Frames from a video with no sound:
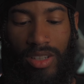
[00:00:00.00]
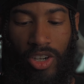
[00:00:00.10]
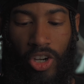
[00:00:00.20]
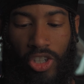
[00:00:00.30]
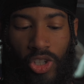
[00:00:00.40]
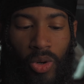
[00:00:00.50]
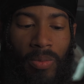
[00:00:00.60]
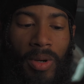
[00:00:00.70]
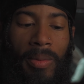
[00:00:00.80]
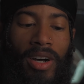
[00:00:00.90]
Oh, the
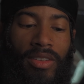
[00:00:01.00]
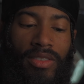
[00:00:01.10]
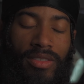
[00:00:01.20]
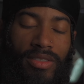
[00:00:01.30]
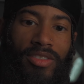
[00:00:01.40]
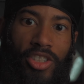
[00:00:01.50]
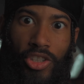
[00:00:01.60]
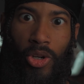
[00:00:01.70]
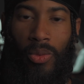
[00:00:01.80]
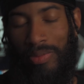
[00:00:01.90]
dope about the
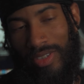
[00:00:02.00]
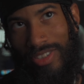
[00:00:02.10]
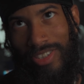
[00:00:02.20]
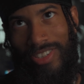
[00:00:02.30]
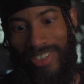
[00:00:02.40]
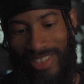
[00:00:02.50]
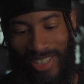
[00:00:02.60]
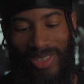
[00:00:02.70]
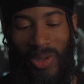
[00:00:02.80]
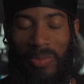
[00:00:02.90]
dope.
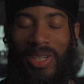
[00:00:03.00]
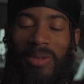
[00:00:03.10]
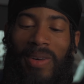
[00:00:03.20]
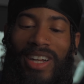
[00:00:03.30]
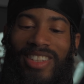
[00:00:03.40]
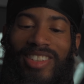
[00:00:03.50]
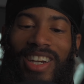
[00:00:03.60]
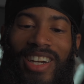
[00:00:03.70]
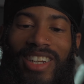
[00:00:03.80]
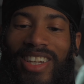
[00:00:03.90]
The dope thing about this
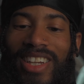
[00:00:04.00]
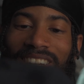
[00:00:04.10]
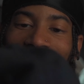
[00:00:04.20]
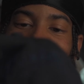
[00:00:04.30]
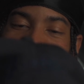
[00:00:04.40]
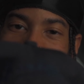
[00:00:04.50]
hat is